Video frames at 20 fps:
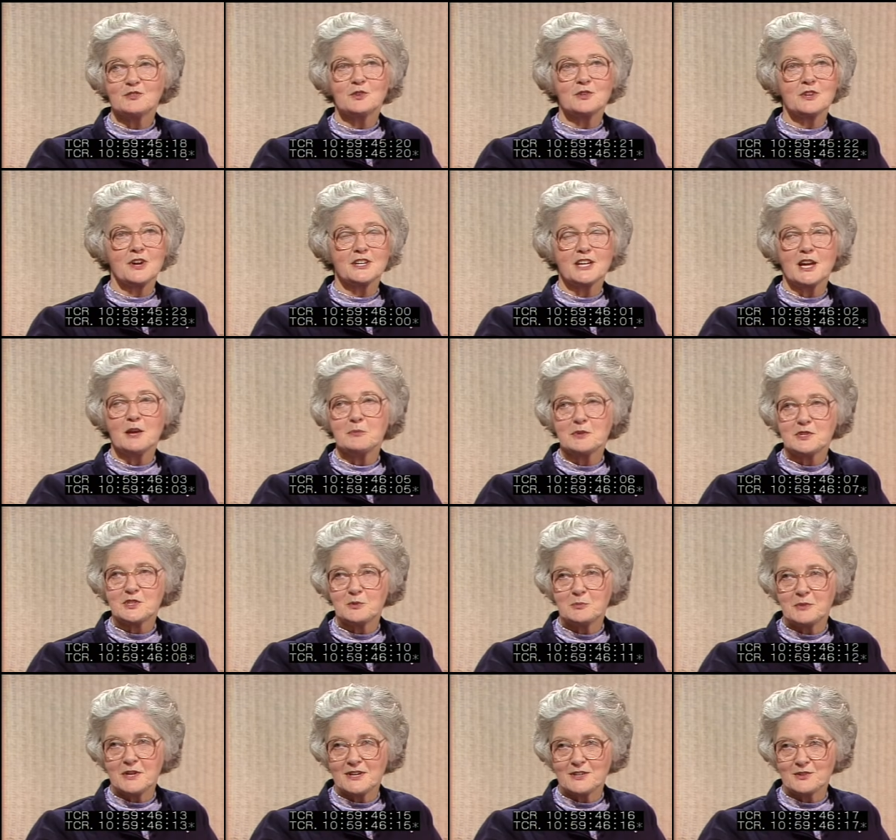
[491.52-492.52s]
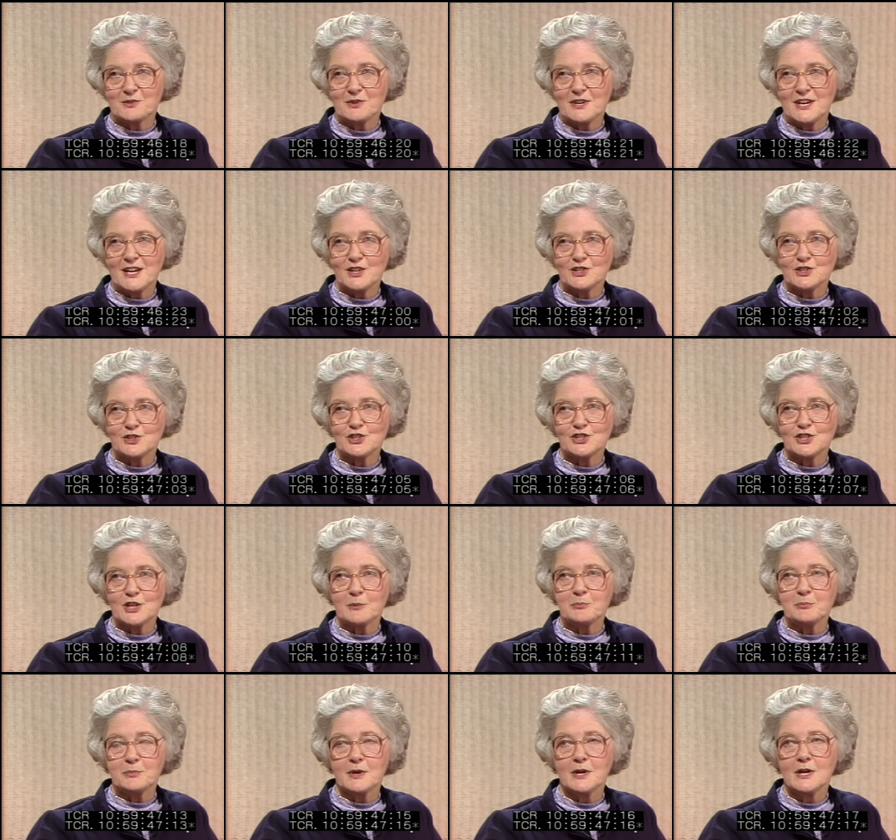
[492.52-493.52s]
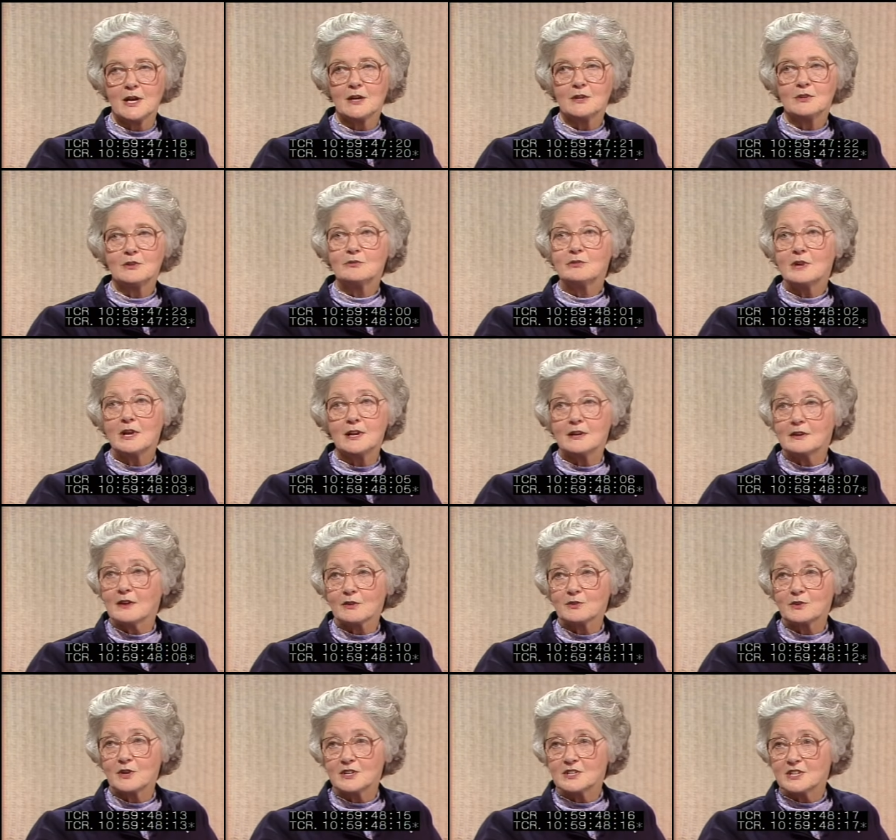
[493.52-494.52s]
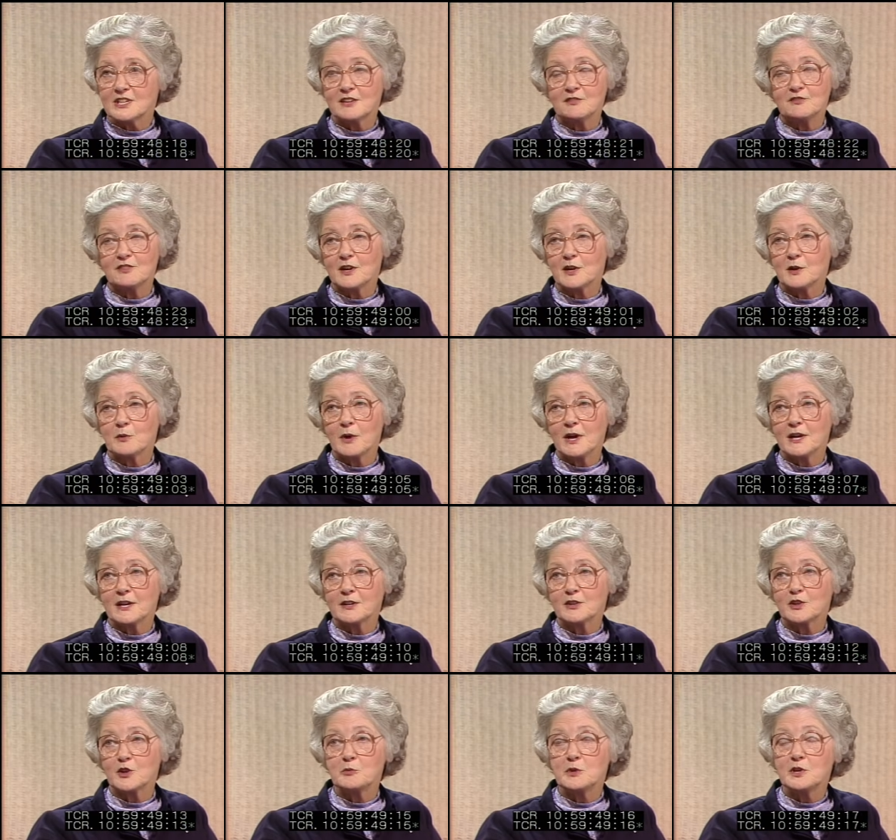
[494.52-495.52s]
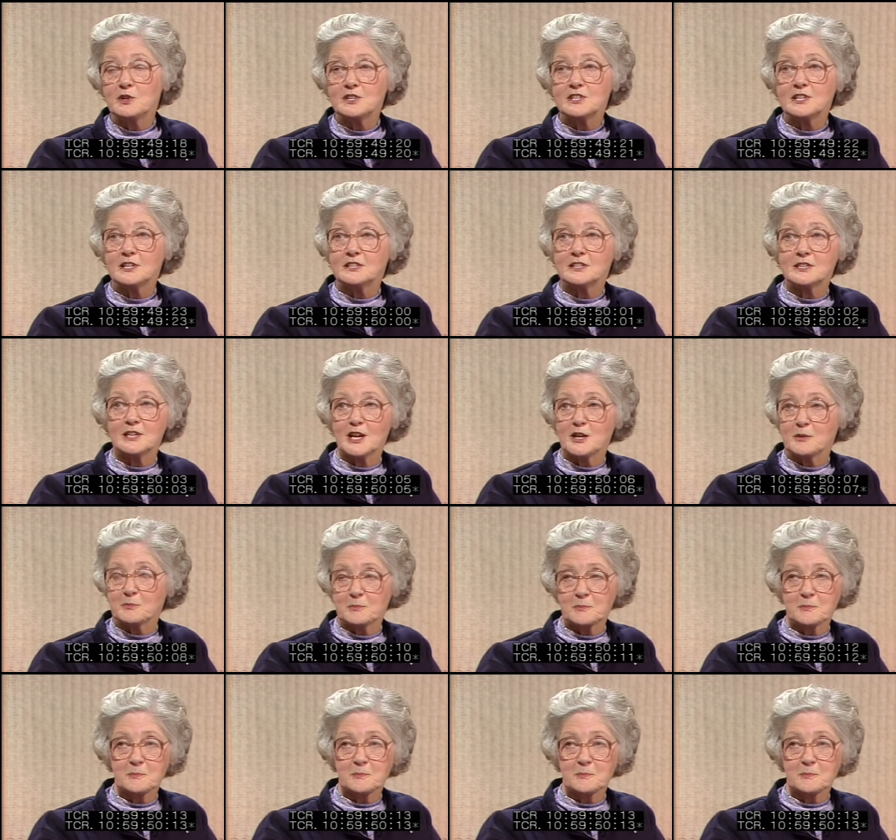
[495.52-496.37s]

And if you're not able to build a relationship, you're really not going to live very well in community today.